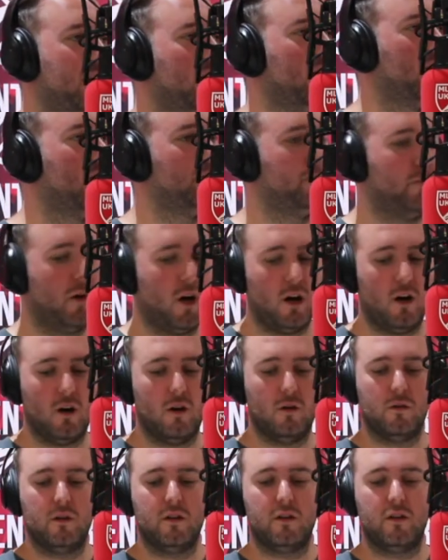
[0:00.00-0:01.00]
you look at
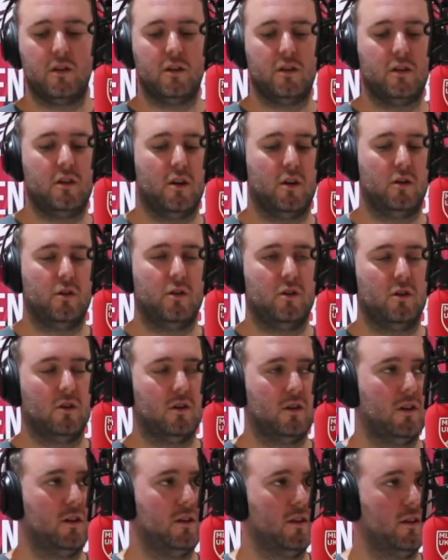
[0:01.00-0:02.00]
Bo, and you
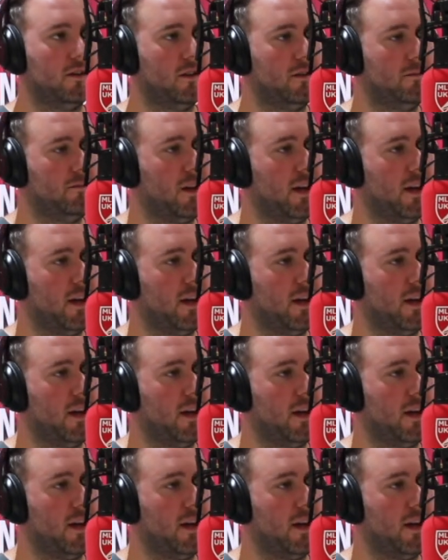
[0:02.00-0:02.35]
look at the